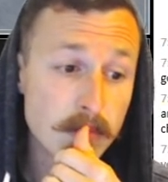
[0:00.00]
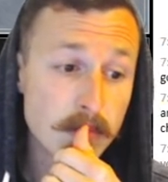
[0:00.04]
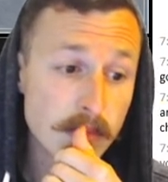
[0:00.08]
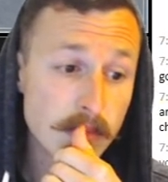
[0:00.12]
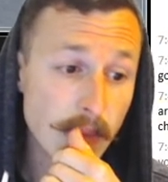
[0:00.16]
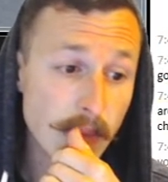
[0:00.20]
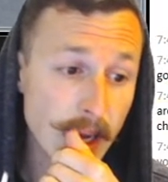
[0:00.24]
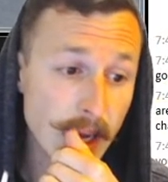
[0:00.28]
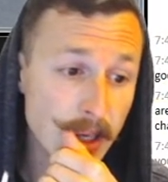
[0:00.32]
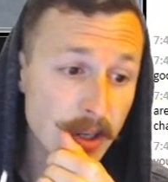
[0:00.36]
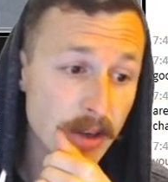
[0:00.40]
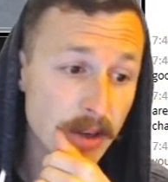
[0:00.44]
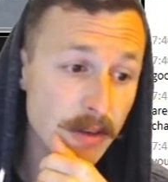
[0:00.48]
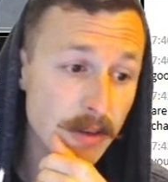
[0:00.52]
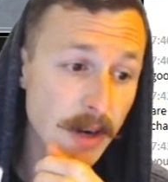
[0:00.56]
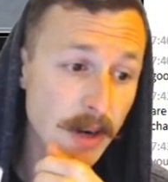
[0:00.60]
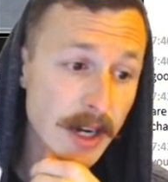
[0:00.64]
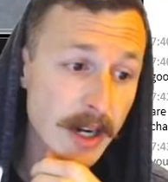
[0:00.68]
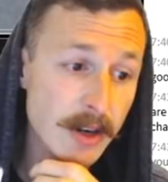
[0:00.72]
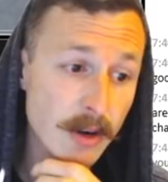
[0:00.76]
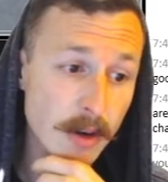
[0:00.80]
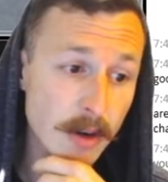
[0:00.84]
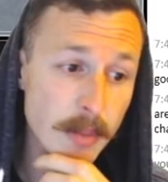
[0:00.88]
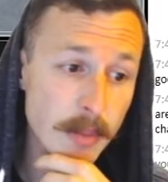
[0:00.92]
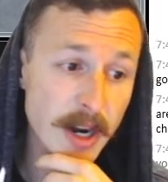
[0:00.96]
I could
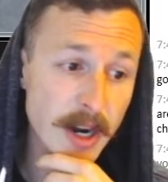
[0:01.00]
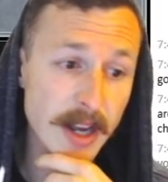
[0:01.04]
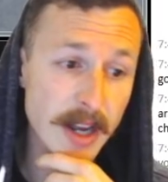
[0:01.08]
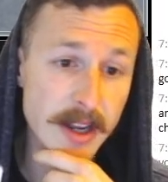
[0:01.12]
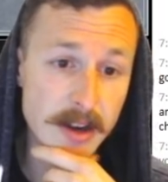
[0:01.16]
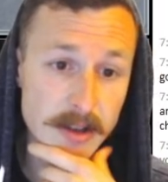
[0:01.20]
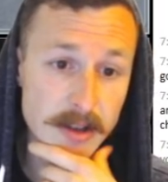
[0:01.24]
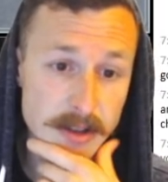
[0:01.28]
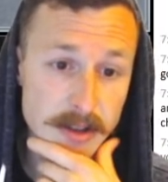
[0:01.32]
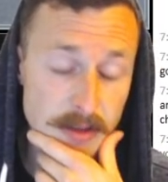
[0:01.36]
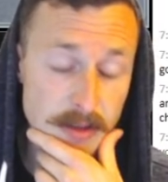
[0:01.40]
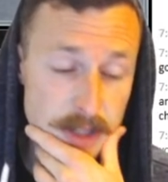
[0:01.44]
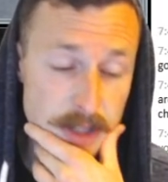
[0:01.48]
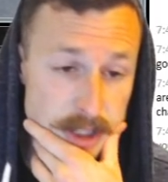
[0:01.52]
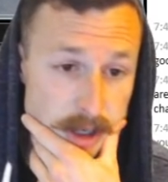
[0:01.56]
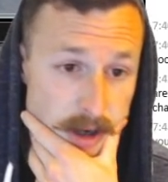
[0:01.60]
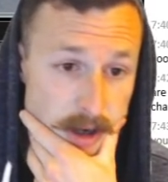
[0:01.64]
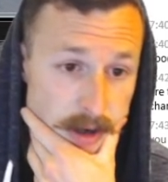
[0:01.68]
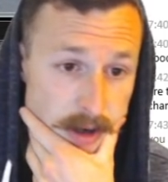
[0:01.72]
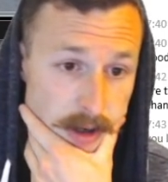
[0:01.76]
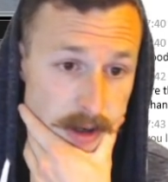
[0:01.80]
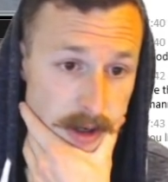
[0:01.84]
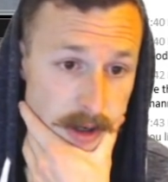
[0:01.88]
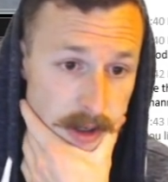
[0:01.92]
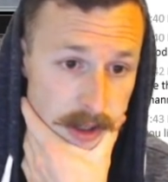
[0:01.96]
Rancor, but I can also just
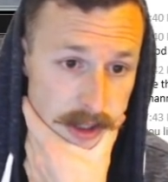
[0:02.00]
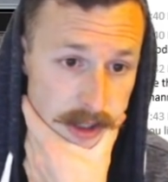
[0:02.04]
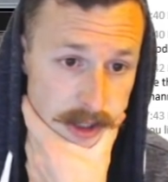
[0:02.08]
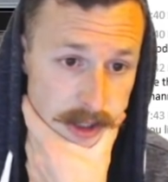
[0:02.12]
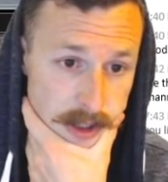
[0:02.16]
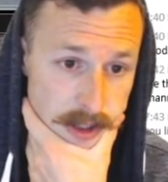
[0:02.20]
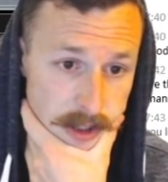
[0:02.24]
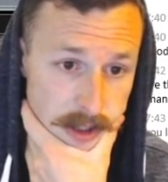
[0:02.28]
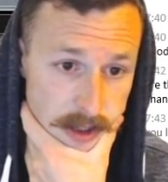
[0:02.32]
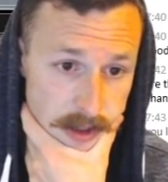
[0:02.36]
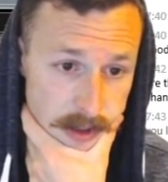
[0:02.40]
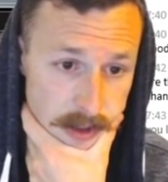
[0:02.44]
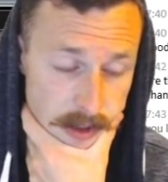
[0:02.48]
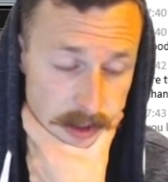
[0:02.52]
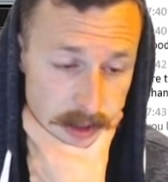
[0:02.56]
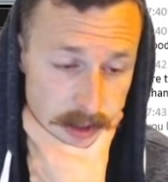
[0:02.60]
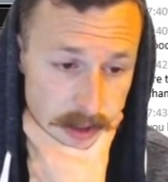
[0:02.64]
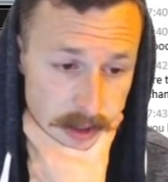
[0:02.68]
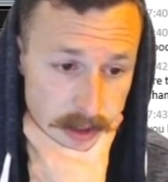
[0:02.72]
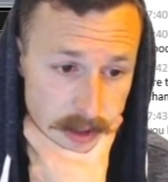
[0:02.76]
Hunger this turn.